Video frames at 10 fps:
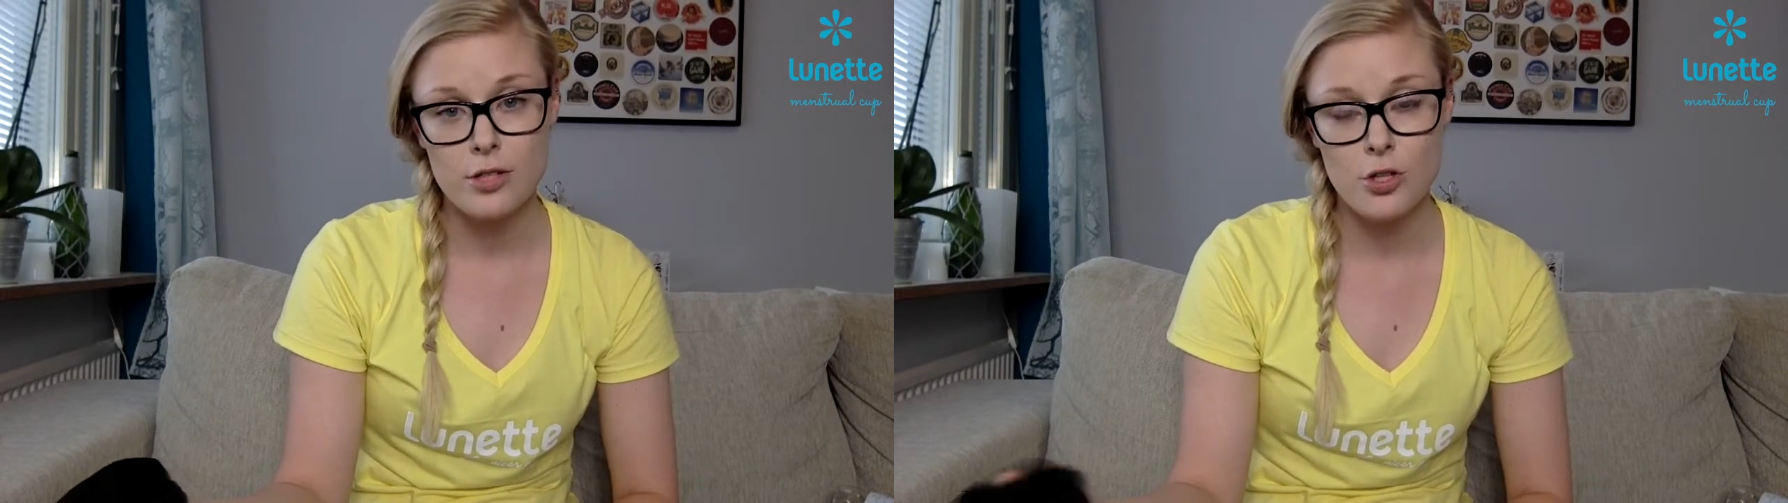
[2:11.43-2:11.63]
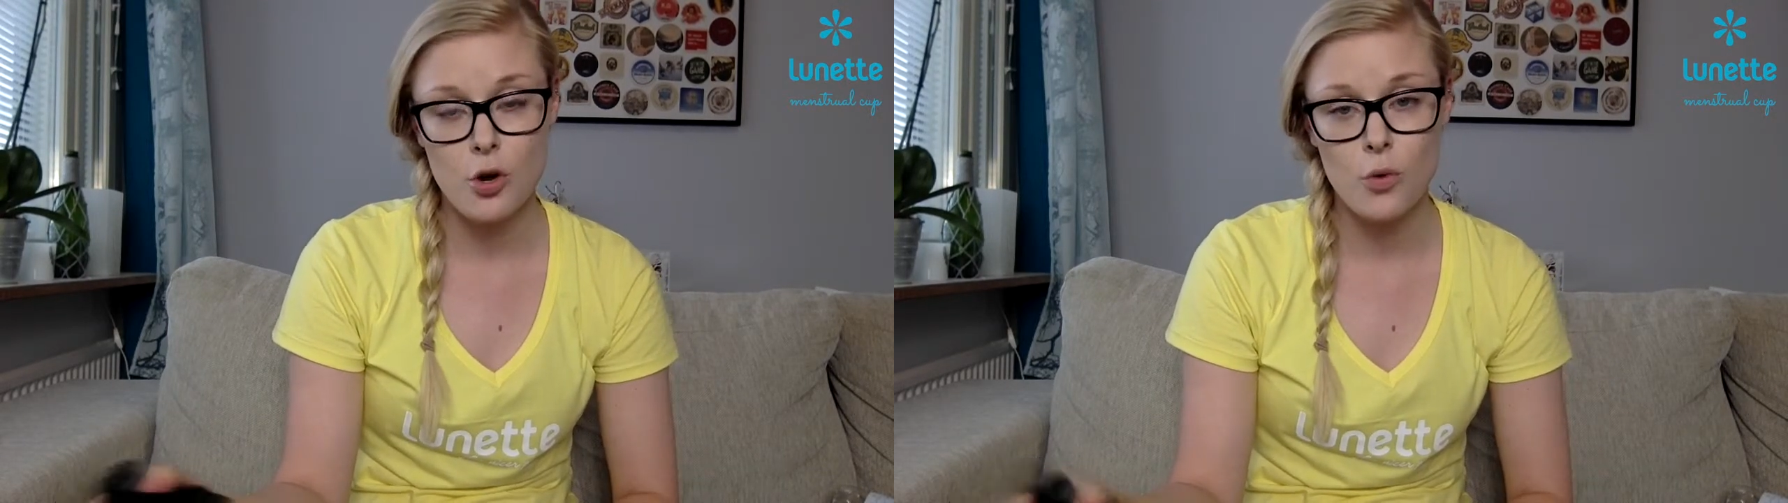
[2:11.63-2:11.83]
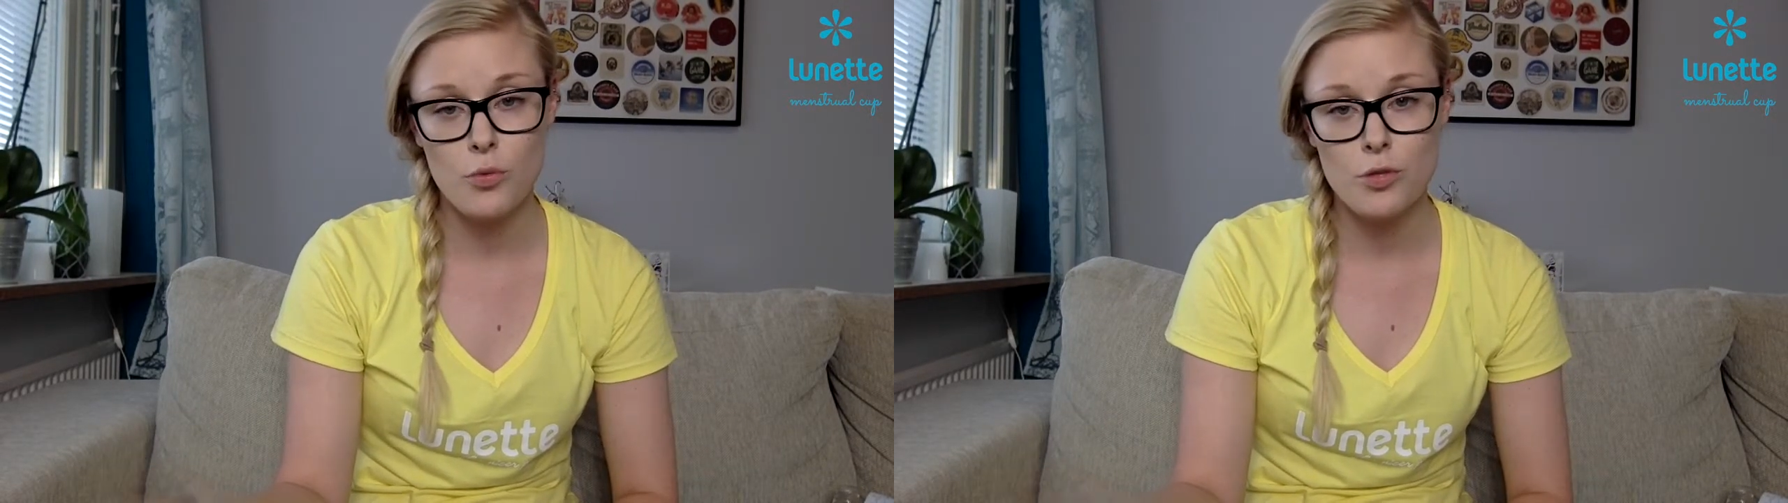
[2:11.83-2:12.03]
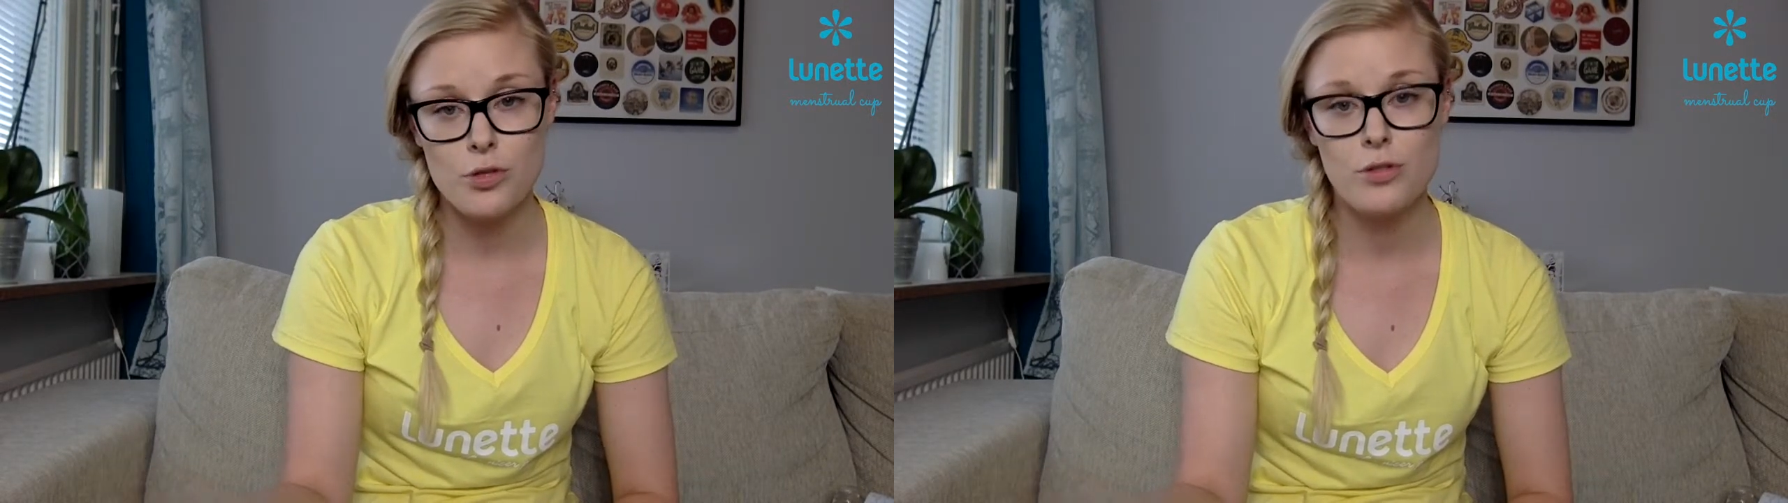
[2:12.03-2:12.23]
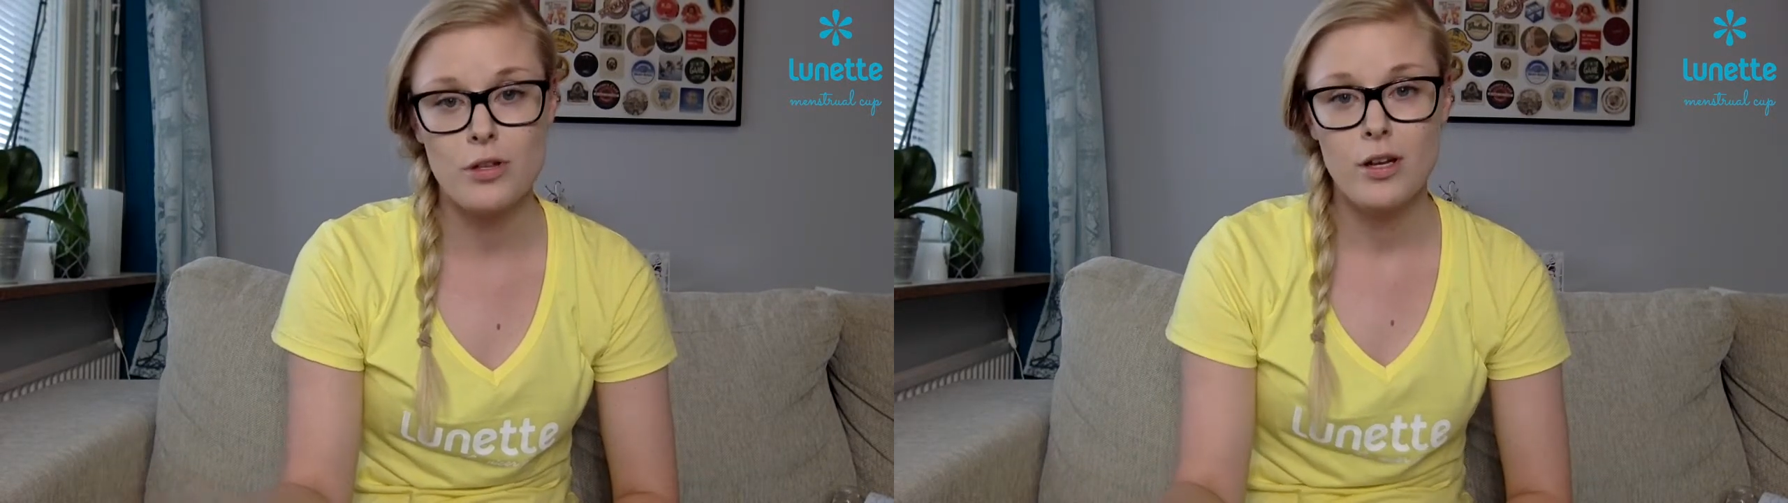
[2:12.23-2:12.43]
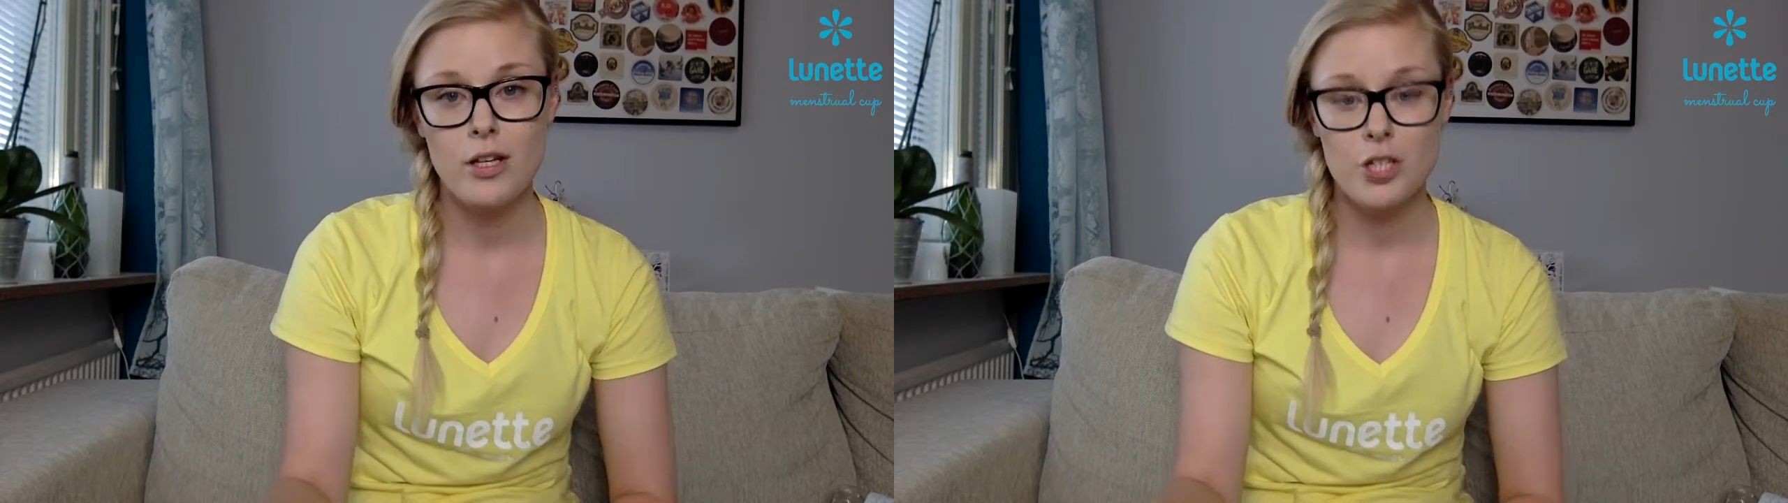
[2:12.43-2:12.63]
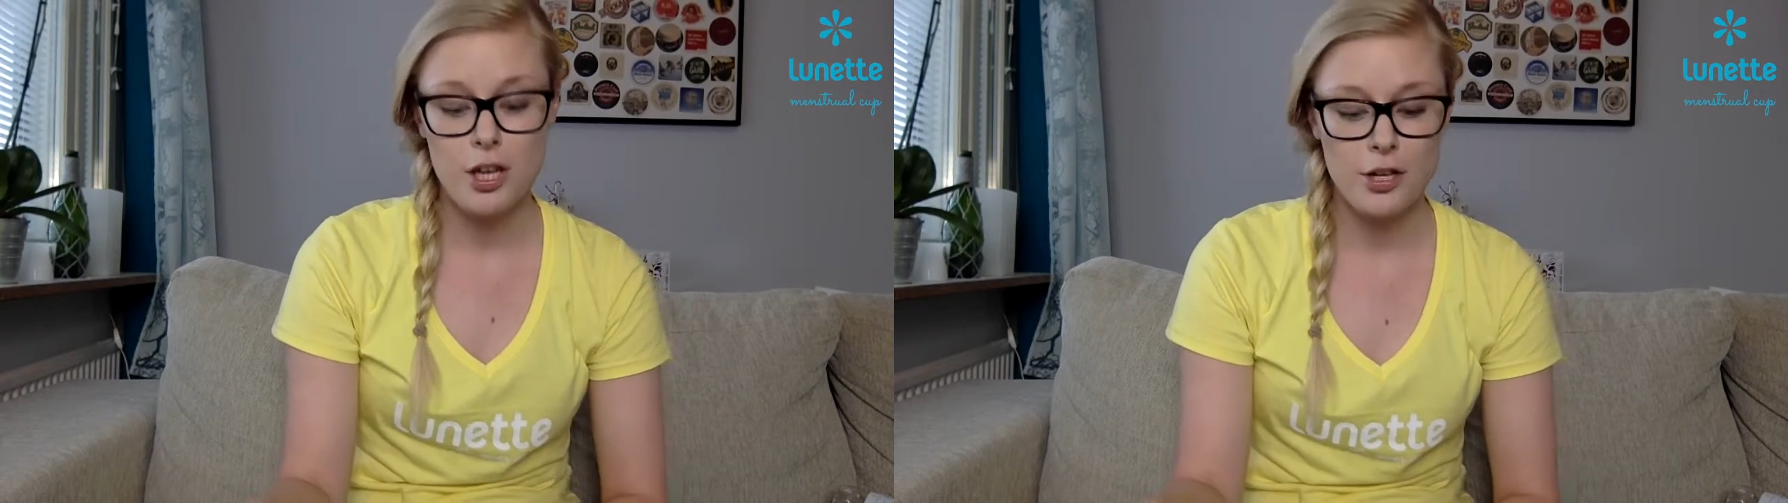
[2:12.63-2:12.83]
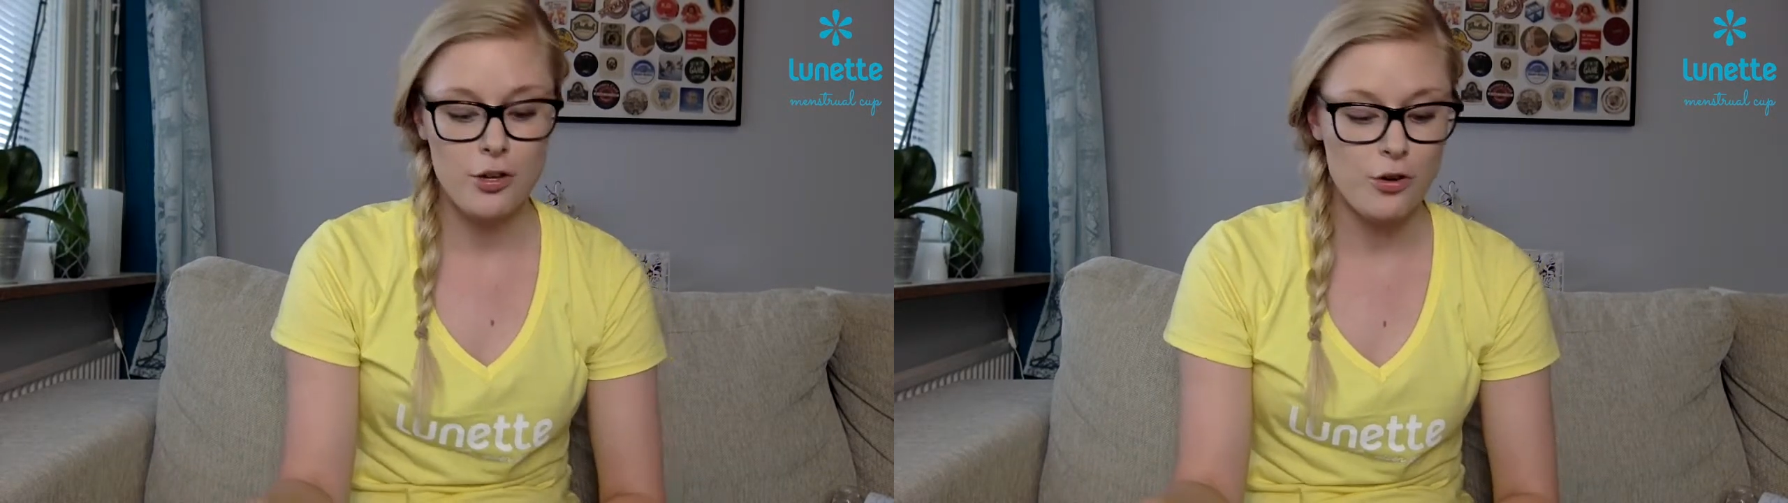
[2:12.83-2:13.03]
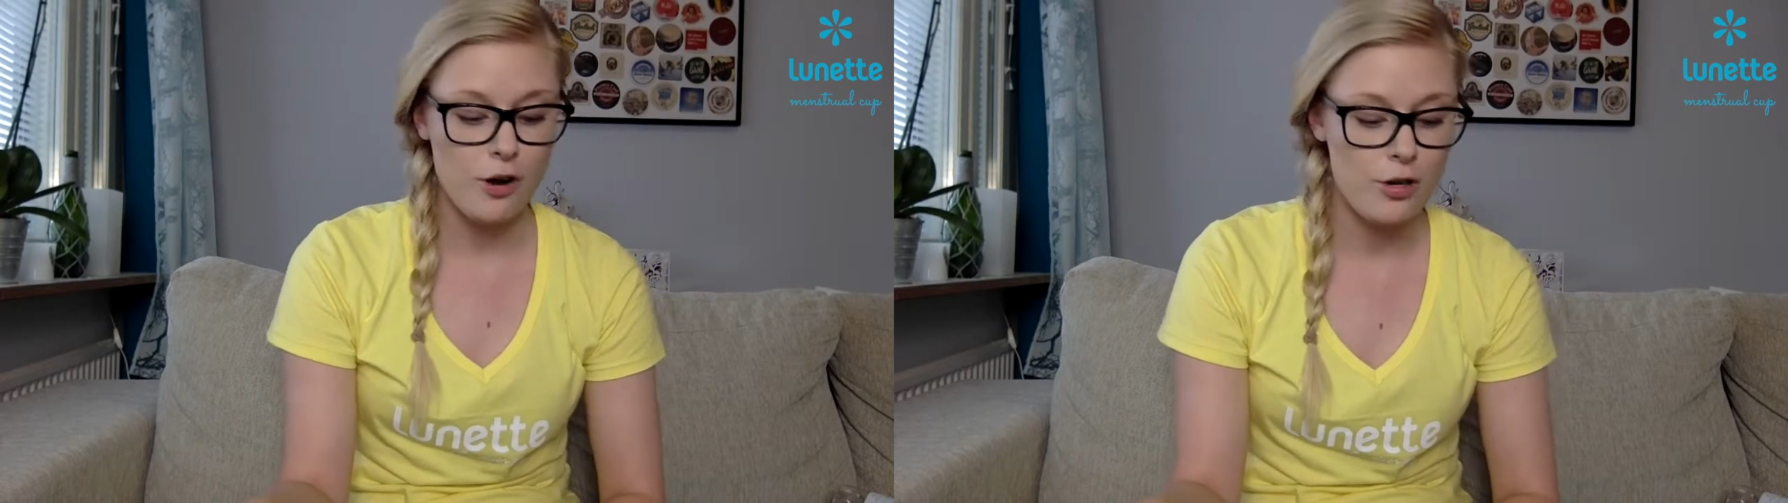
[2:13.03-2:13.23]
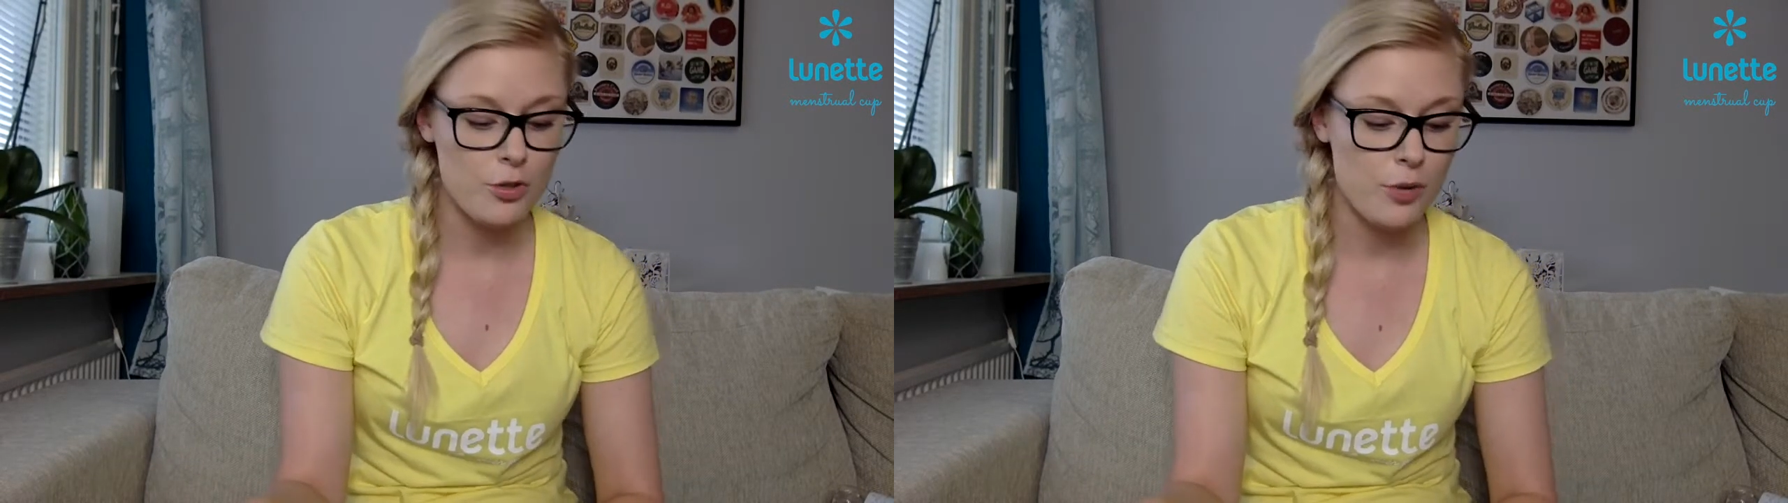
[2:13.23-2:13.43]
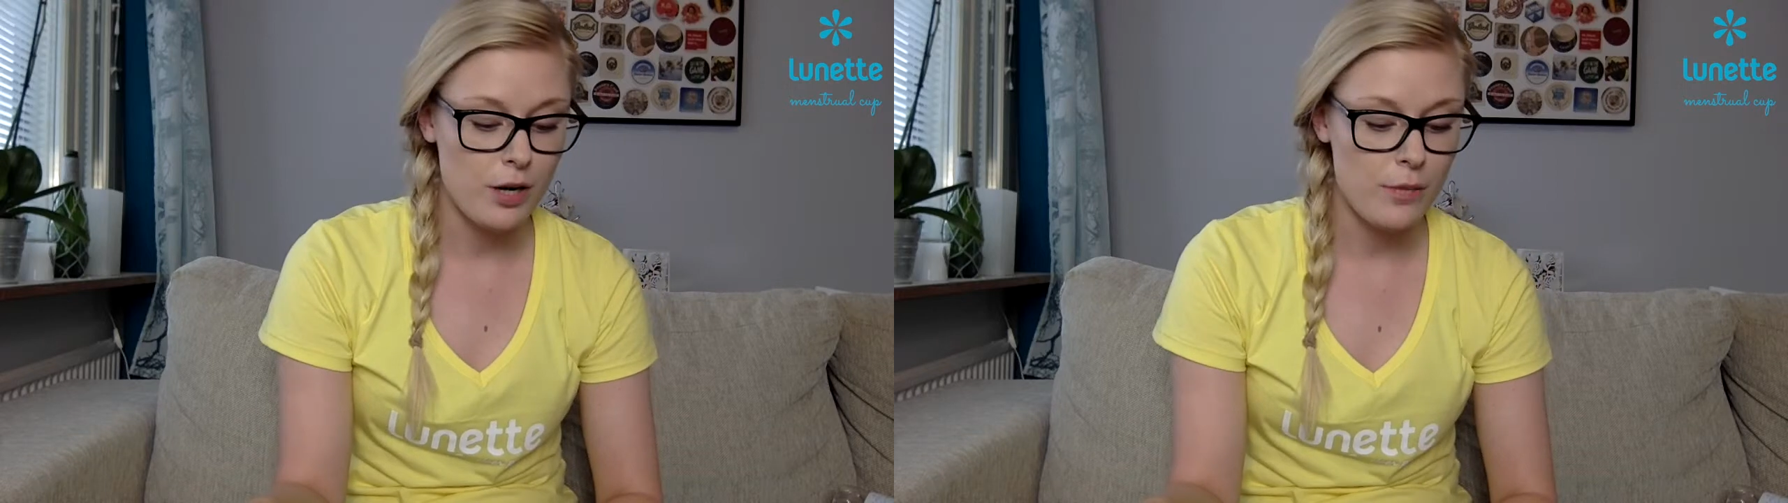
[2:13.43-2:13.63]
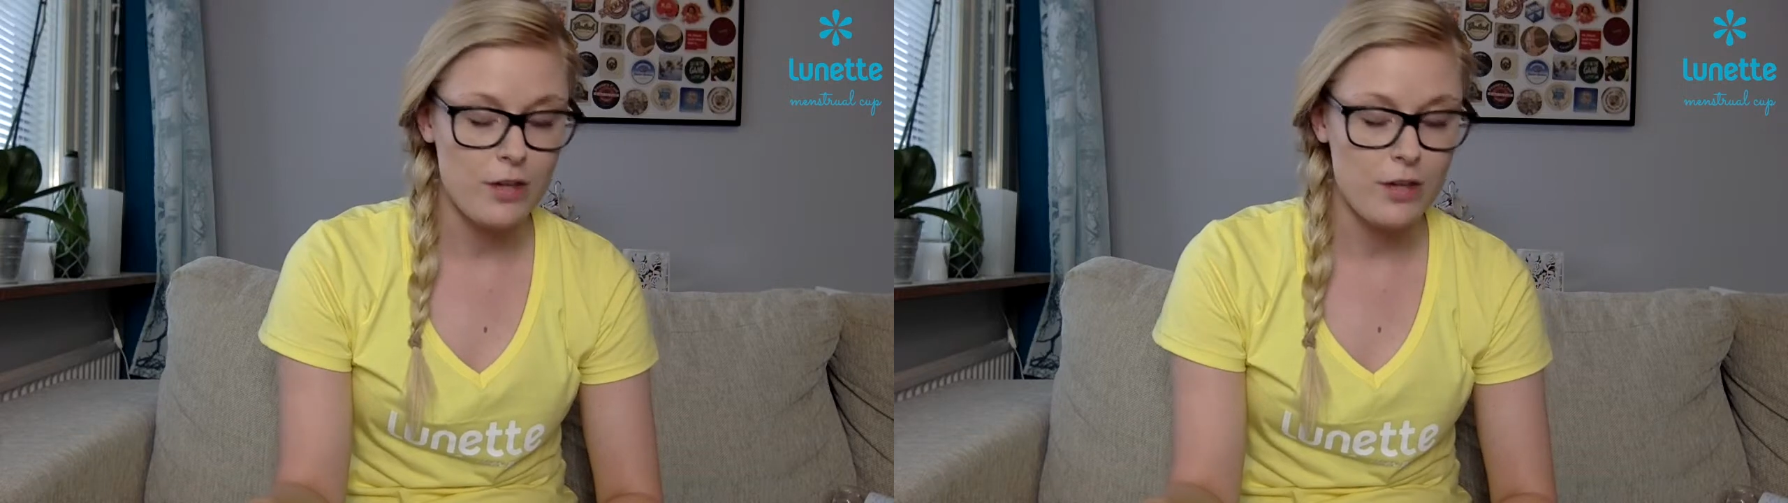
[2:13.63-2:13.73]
So just check your underwear